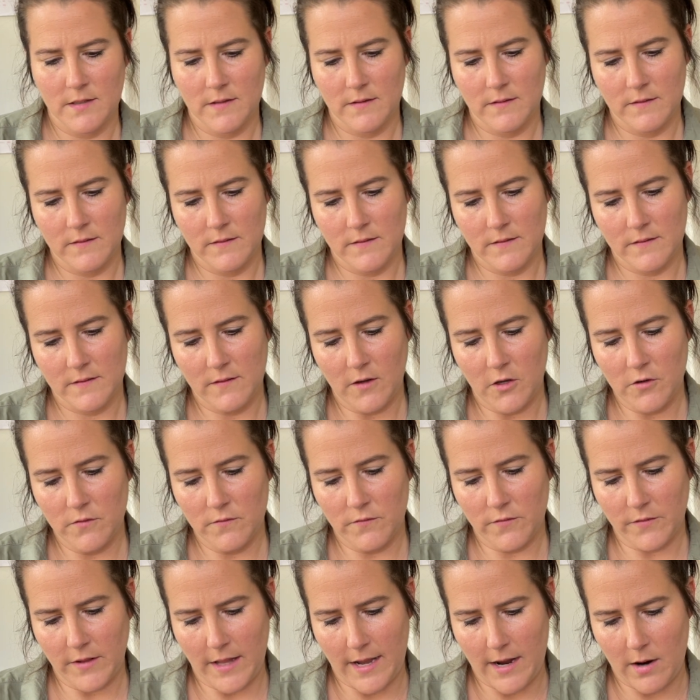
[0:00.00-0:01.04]

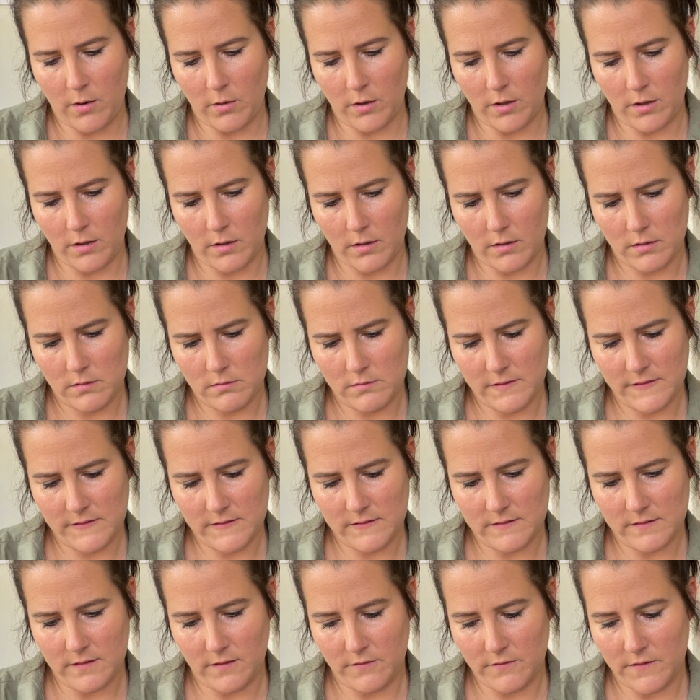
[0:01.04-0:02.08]
Sunflower. This
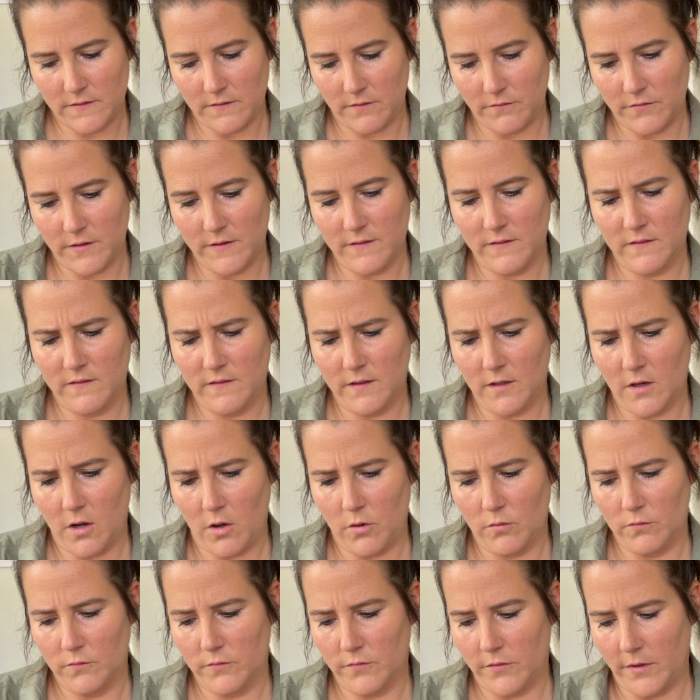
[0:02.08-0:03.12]
is not this is a
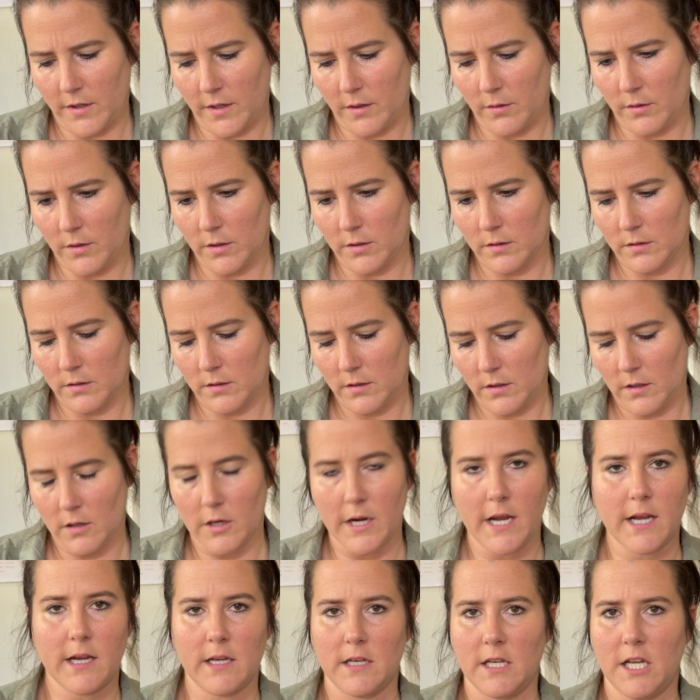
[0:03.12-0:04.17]
coneflower or
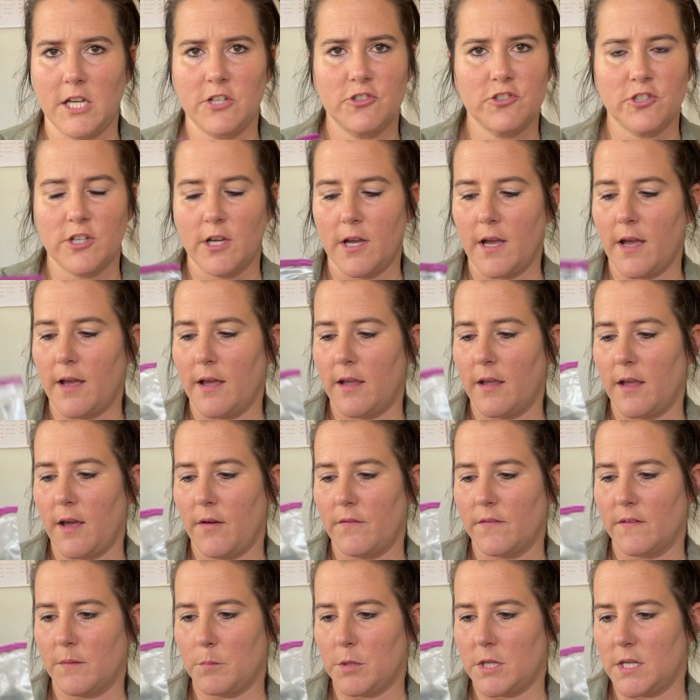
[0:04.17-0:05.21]
echinacea. I
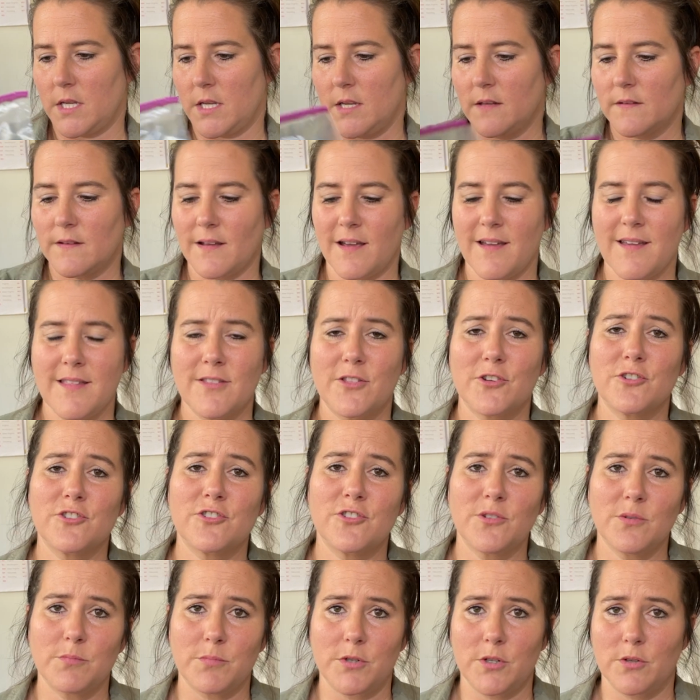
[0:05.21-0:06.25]
have some of these. They're
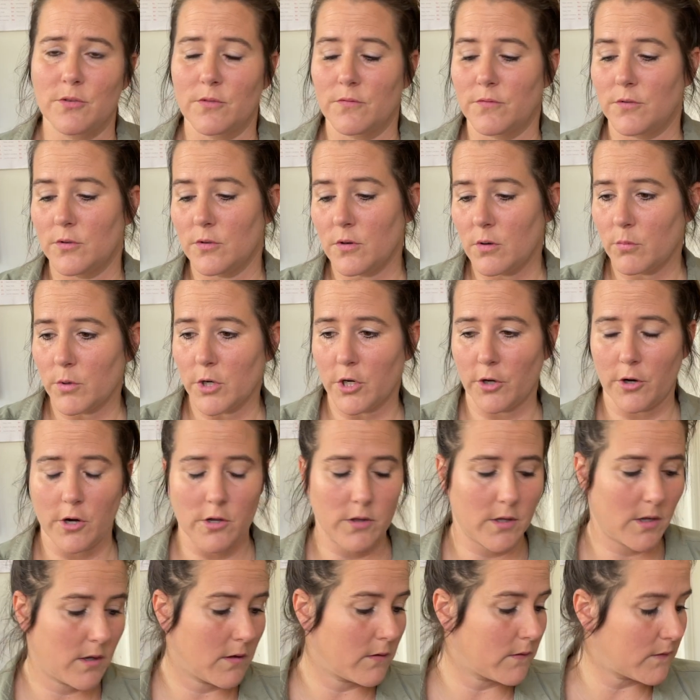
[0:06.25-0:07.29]
so beautiful. I want to grow
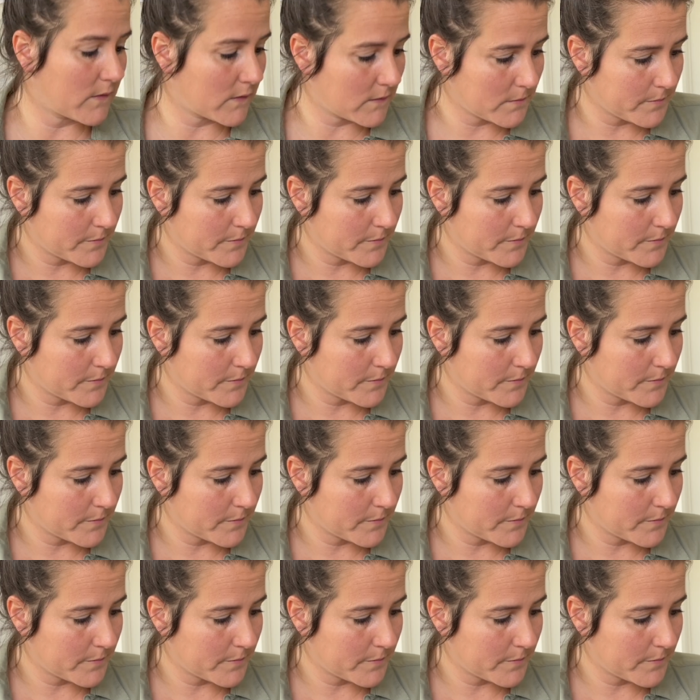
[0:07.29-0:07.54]
those.